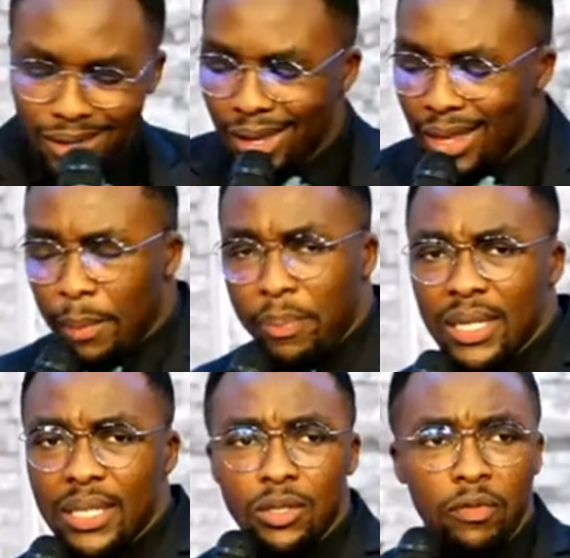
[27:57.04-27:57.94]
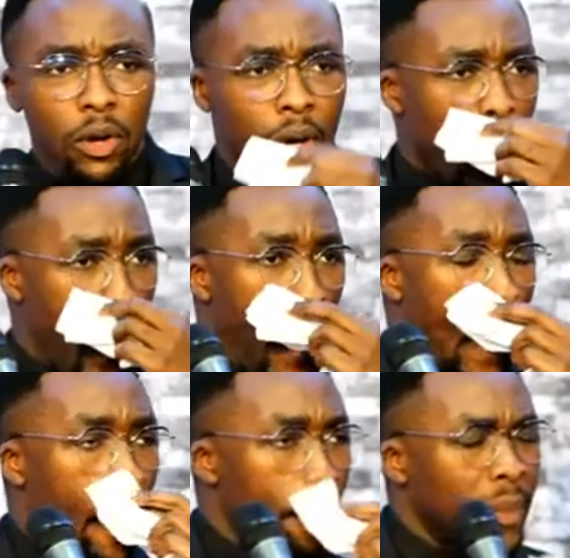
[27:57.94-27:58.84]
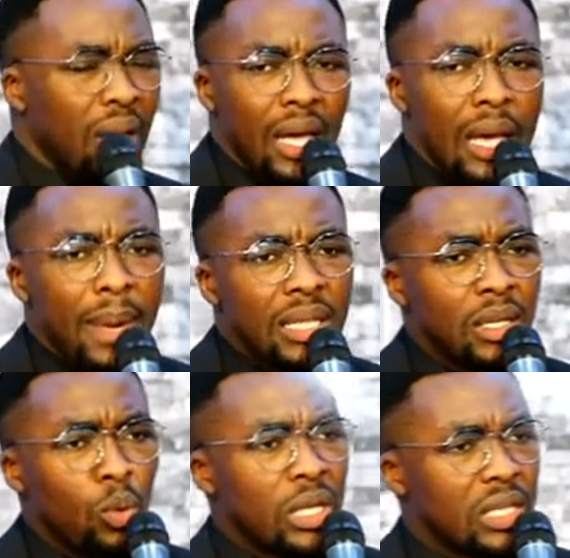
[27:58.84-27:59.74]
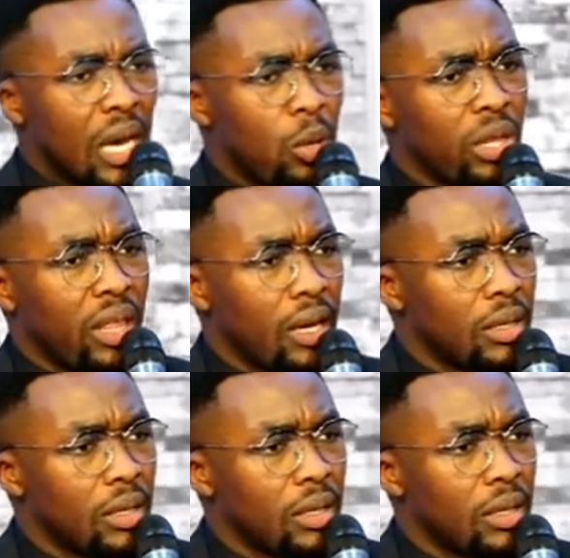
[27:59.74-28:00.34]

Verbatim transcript: the presence of God, imagine what is out there.